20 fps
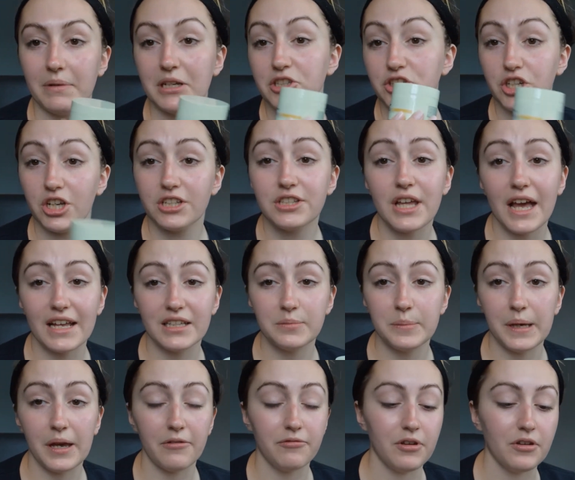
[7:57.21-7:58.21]
It's just
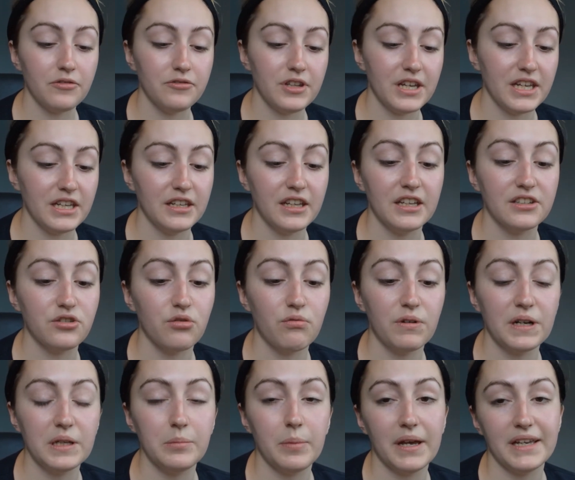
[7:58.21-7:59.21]
SPF 15. It's a
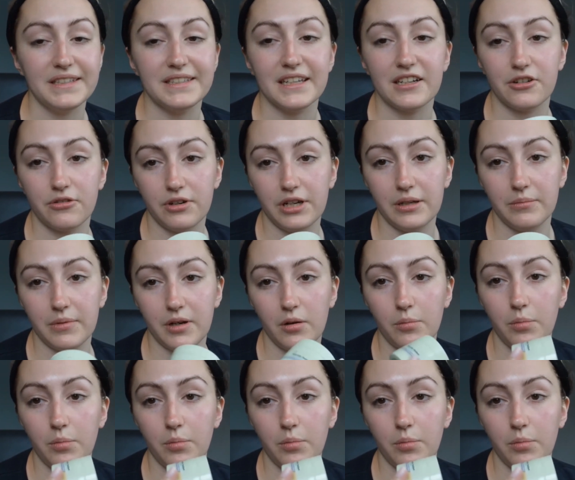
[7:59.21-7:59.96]
really basic cream, and I'll